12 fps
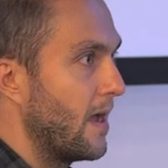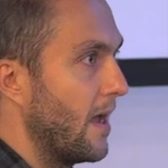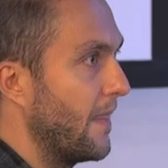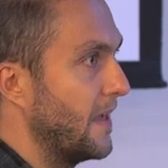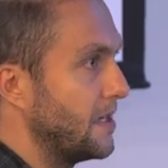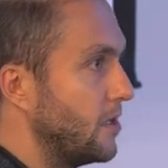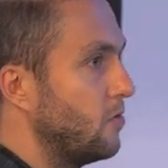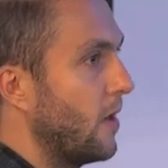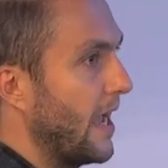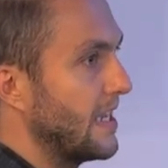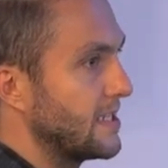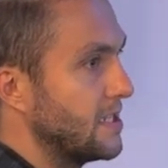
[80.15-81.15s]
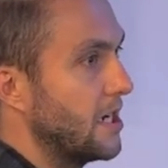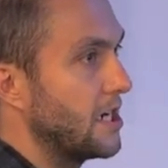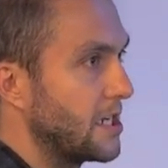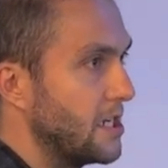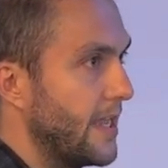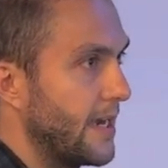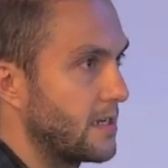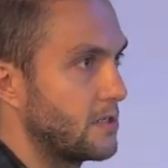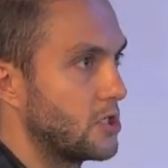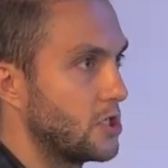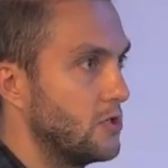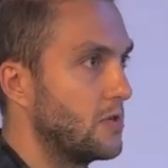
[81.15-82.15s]
that you as an architect
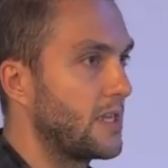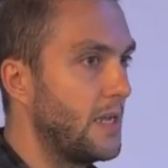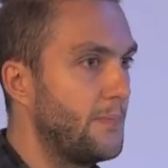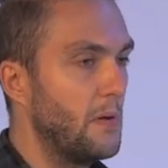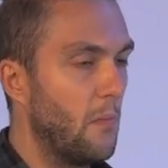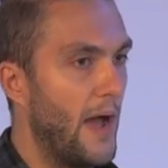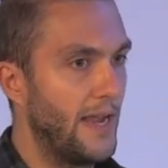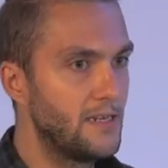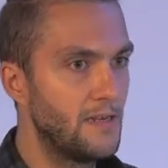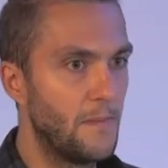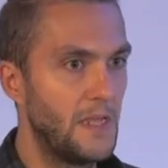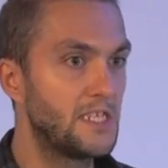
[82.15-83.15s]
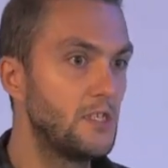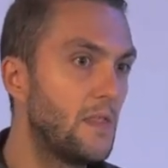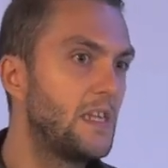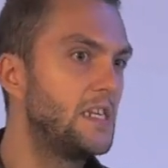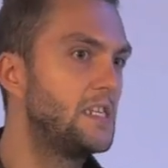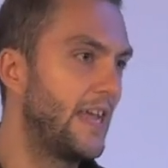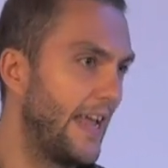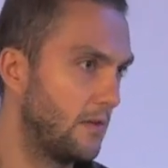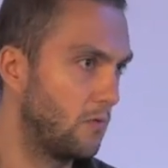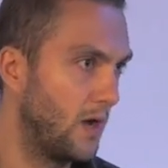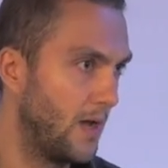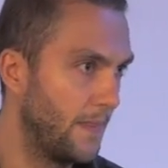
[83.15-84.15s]
should keep in mind. It's not the detailed
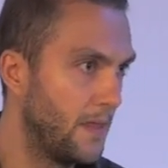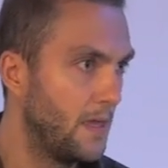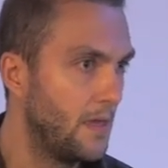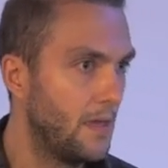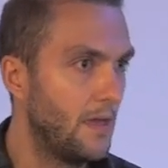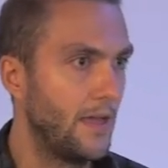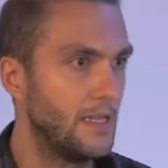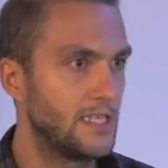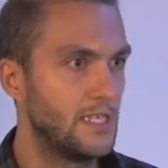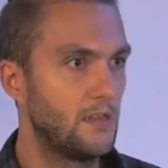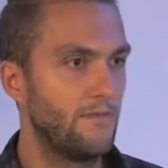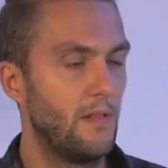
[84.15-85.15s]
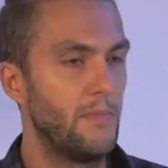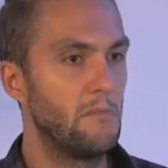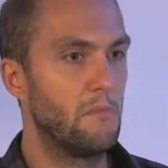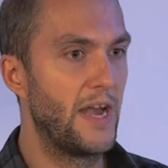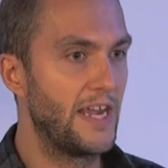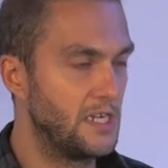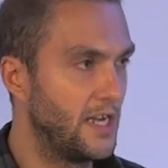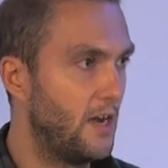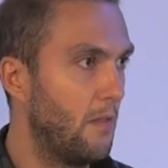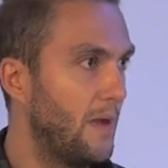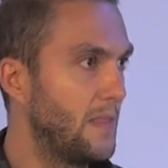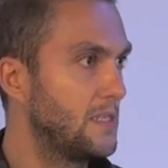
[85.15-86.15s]
one. It's not will be
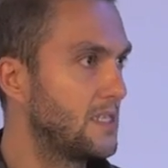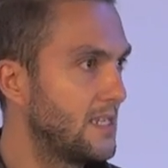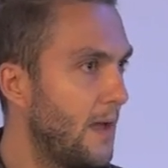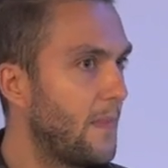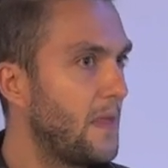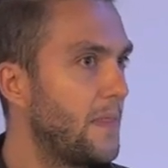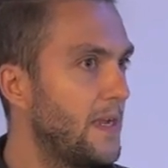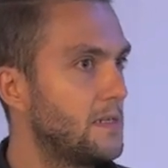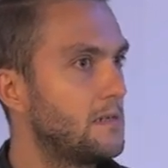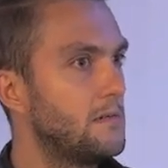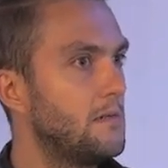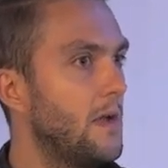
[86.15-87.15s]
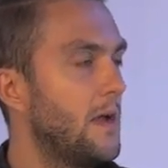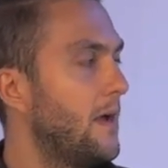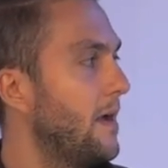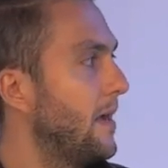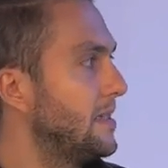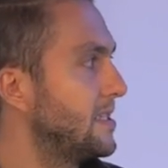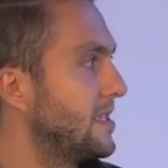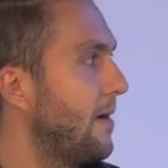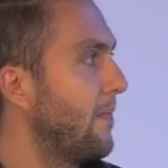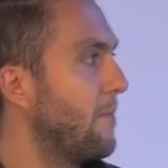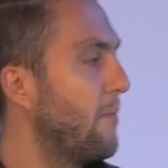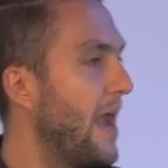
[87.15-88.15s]
breakdown, but it's something that uh,
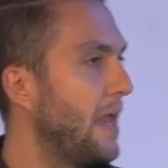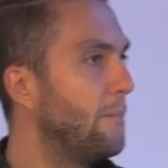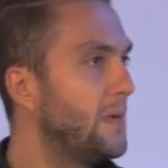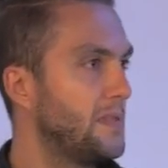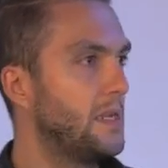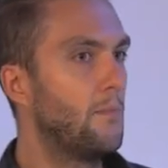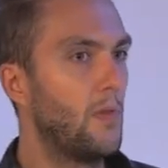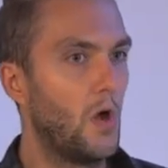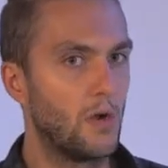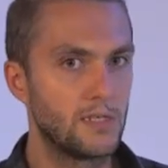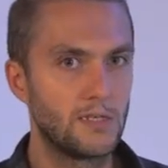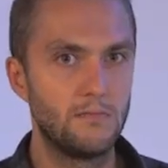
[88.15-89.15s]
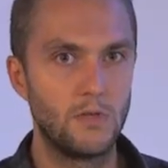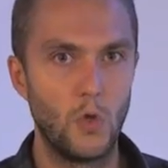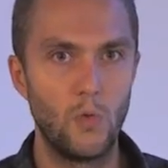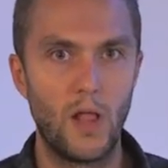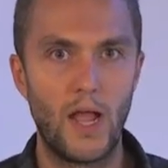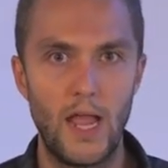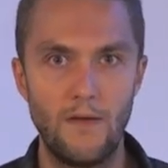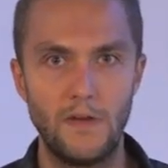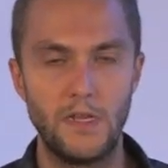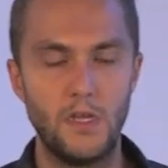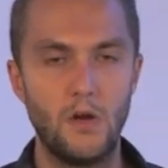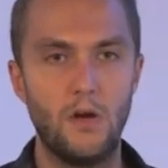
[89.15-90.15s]
some the main building blocks you will have
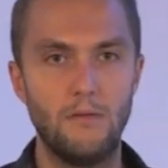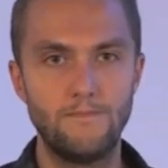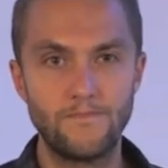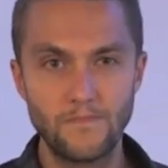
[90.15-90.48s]
in your